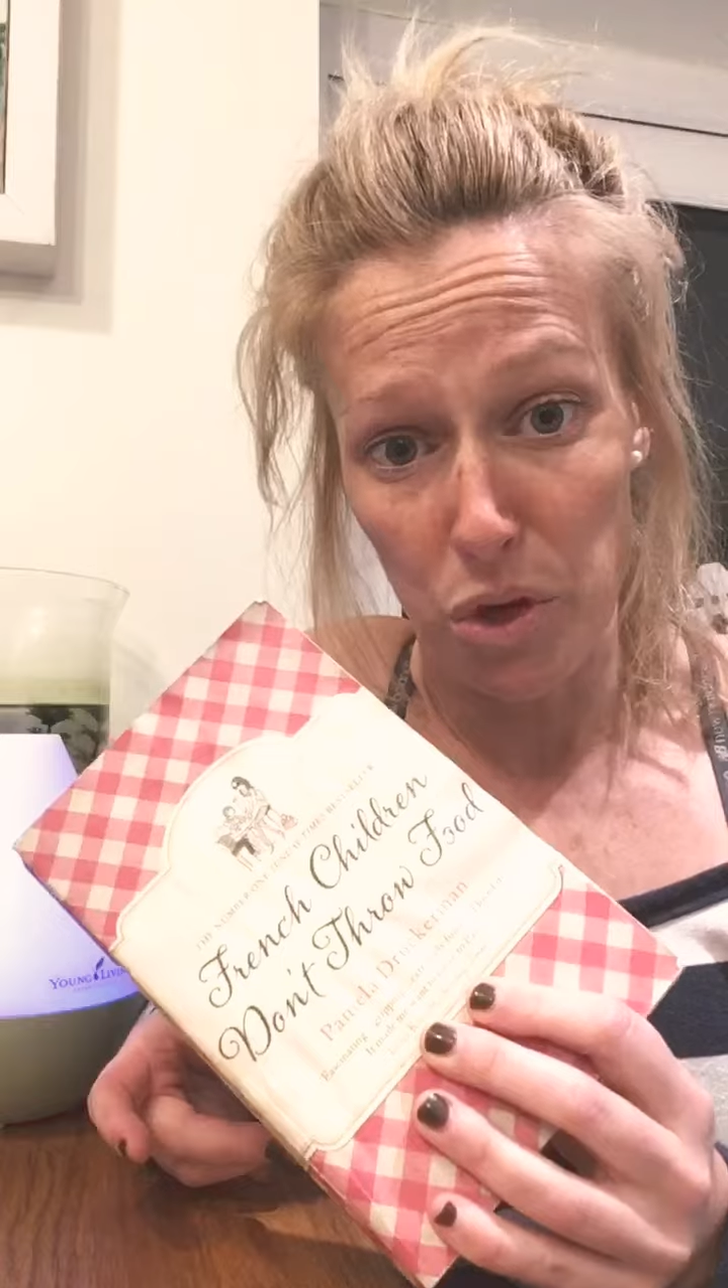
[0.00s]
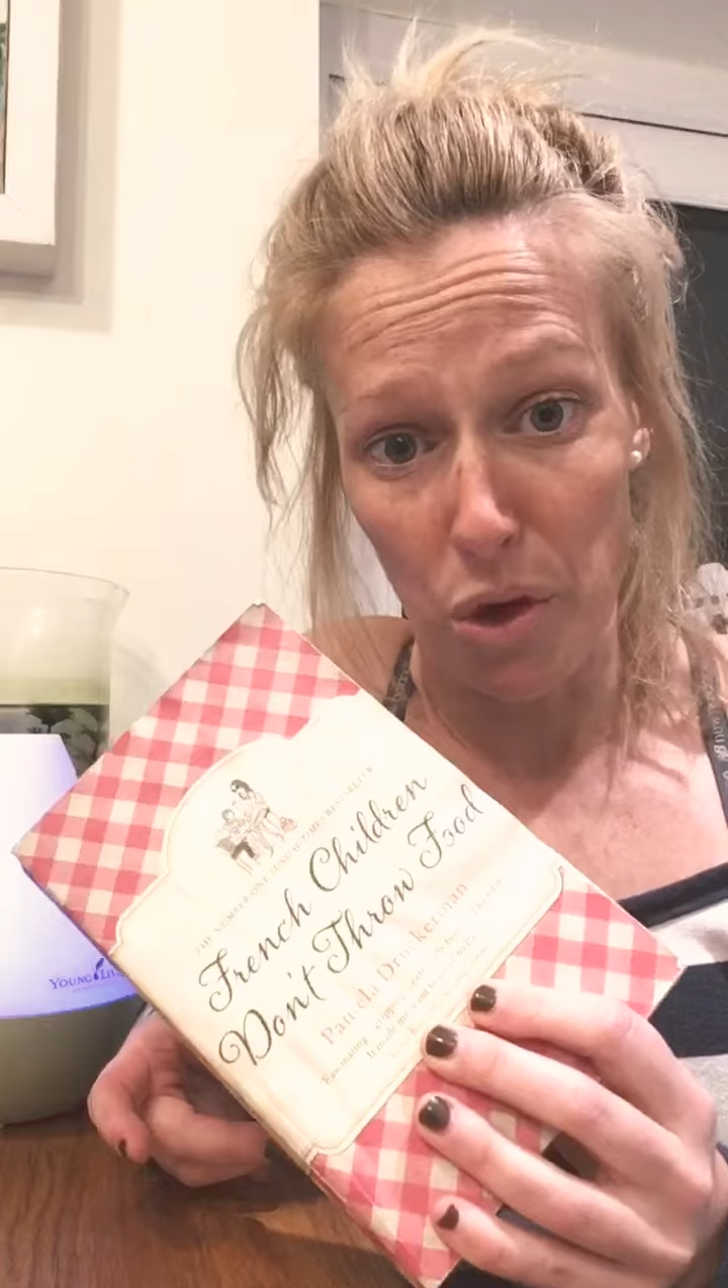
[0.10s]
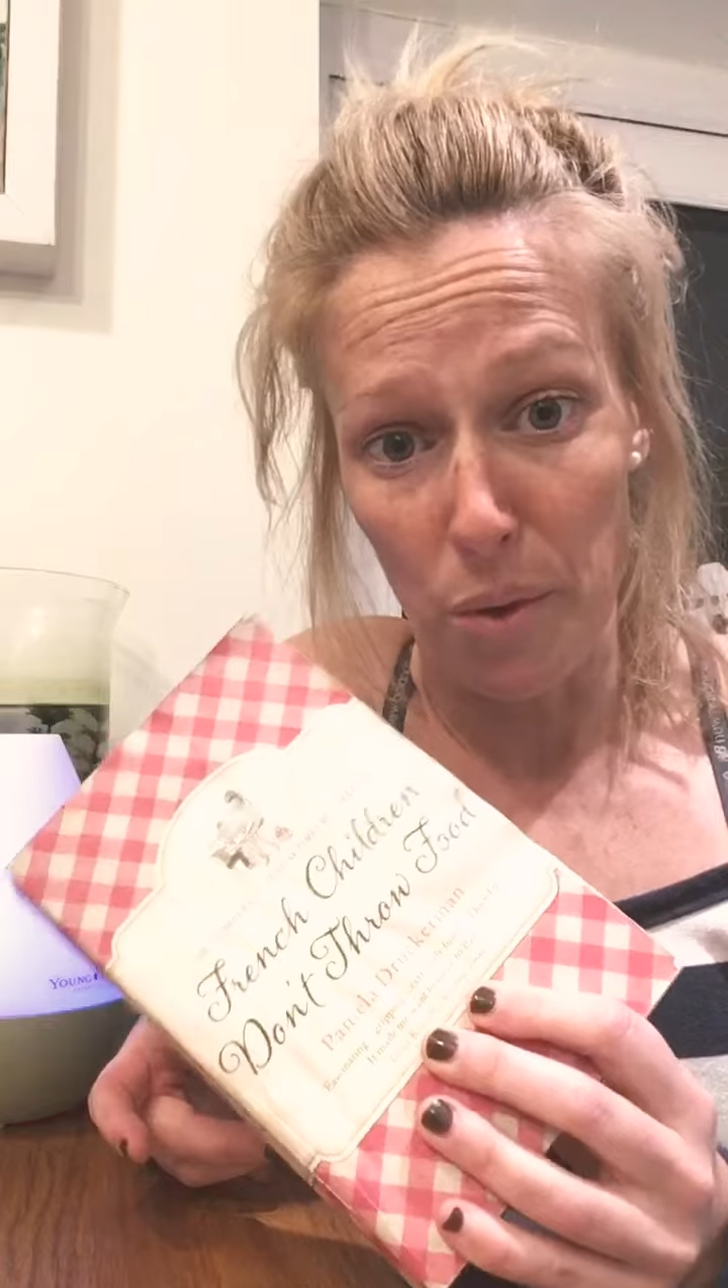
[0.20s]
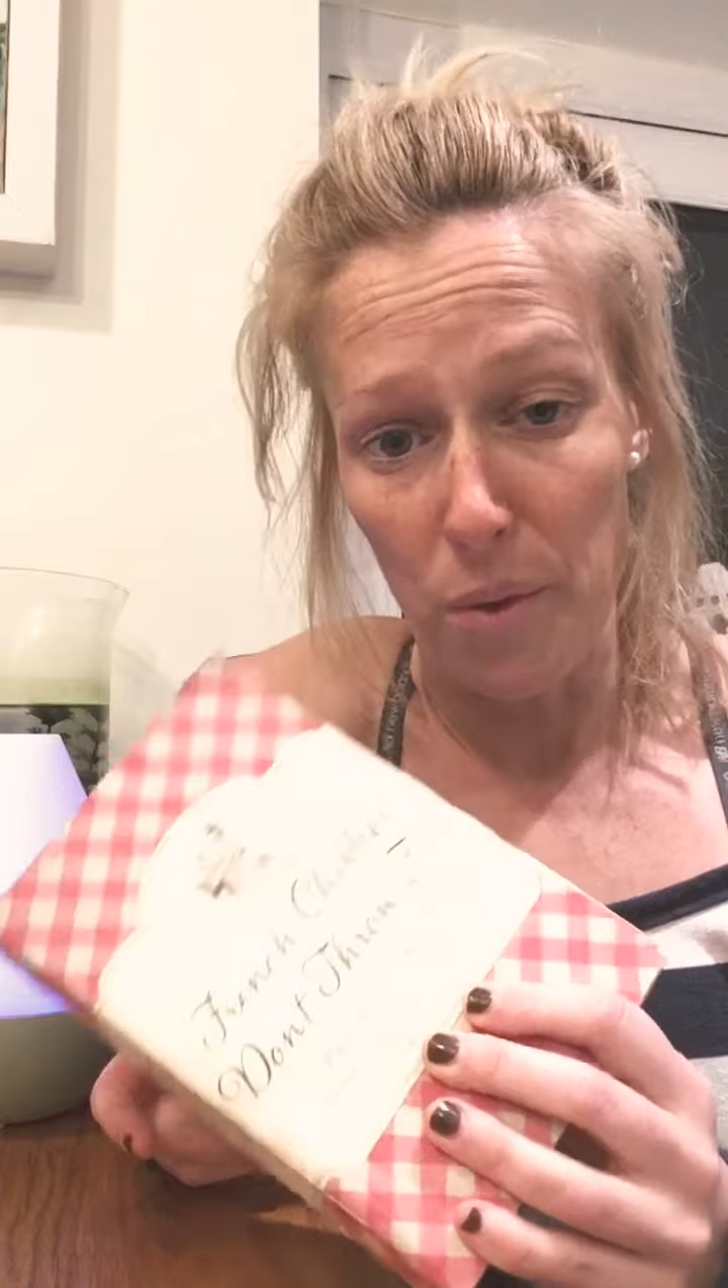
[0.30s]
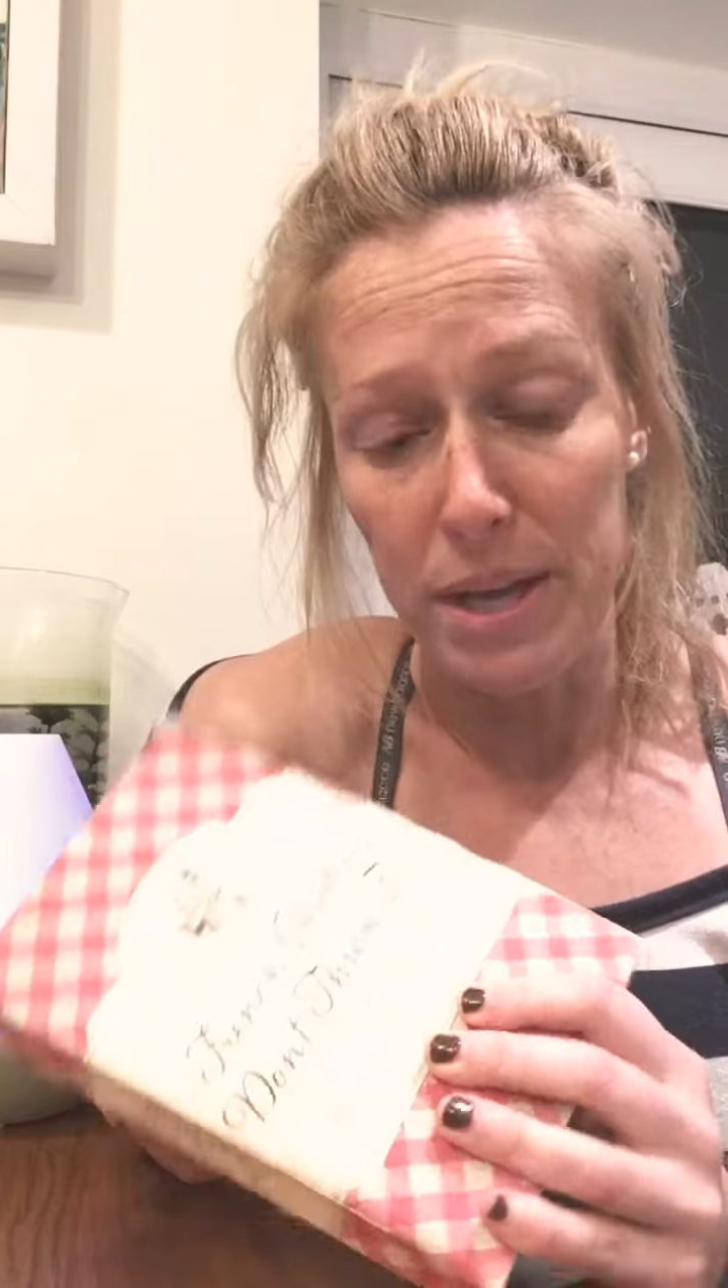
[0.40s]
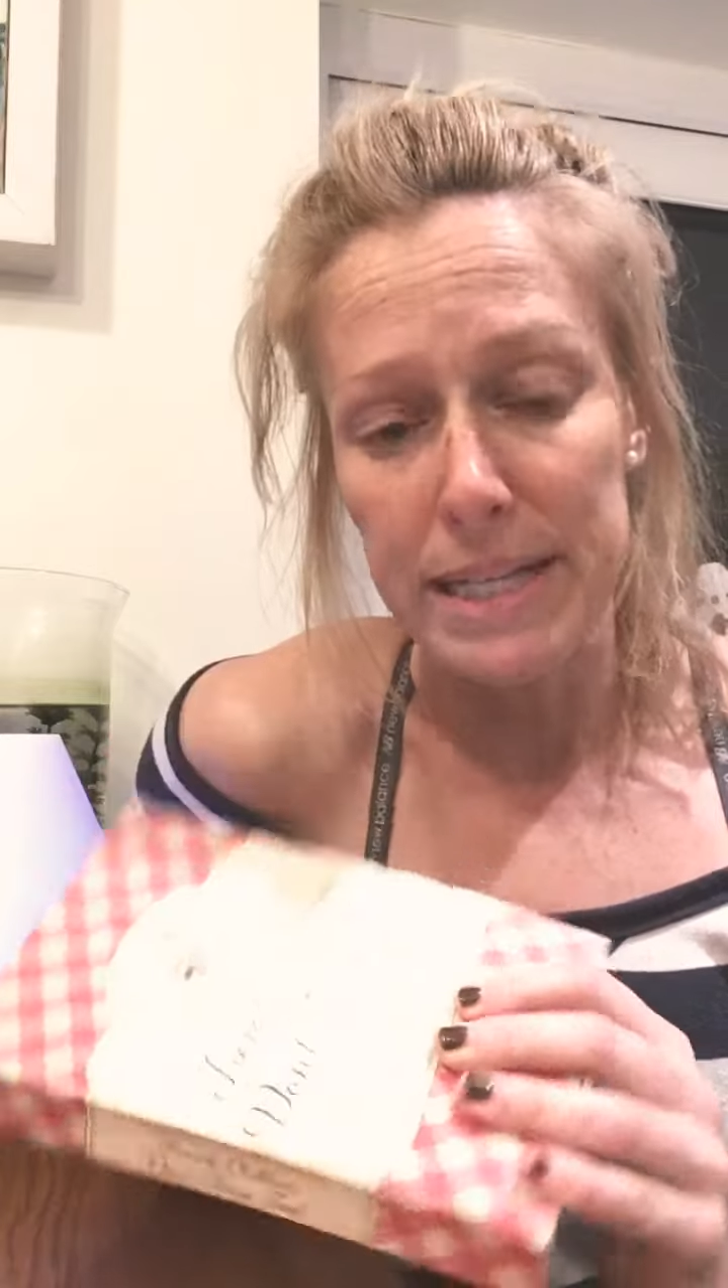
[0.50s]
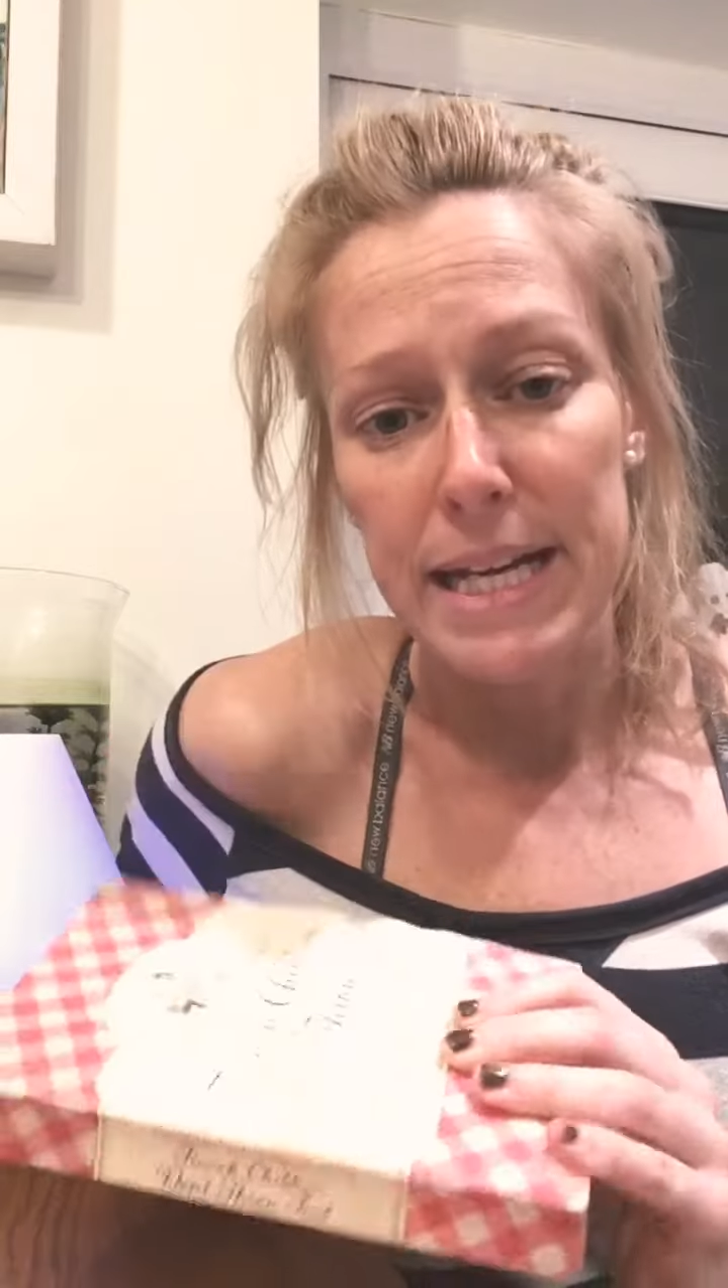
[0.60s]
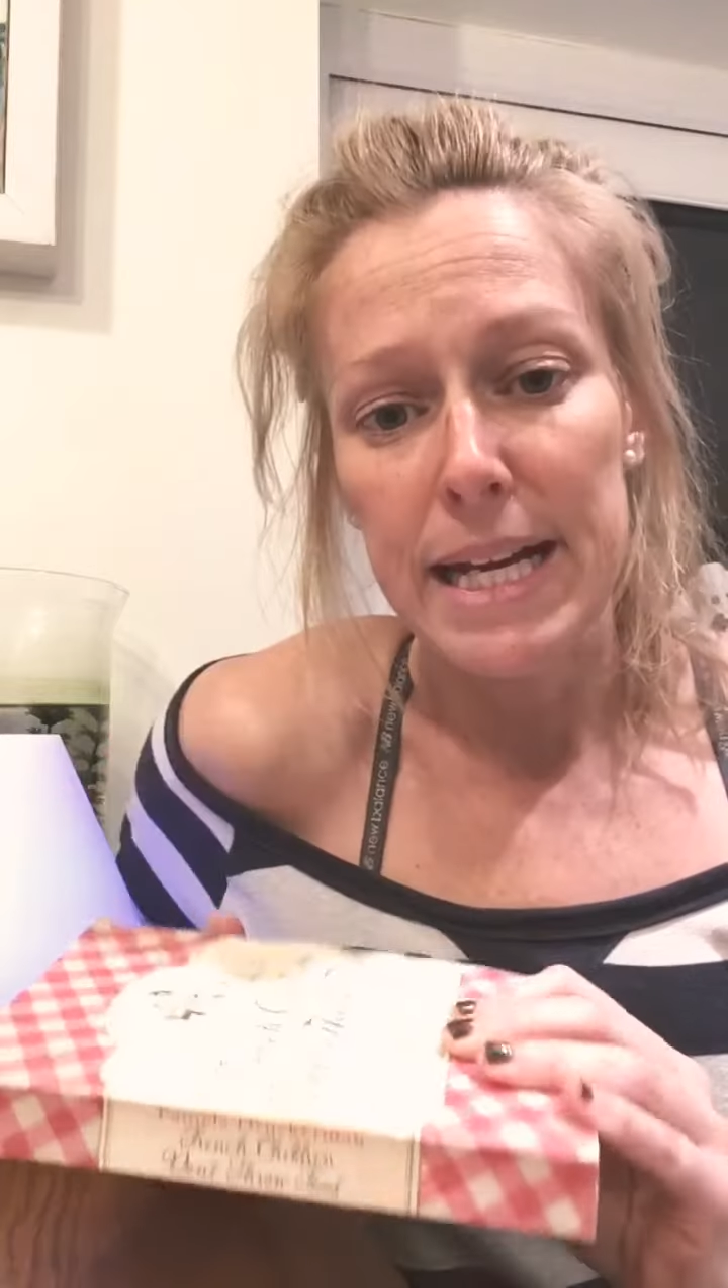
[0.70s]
you're gonna want.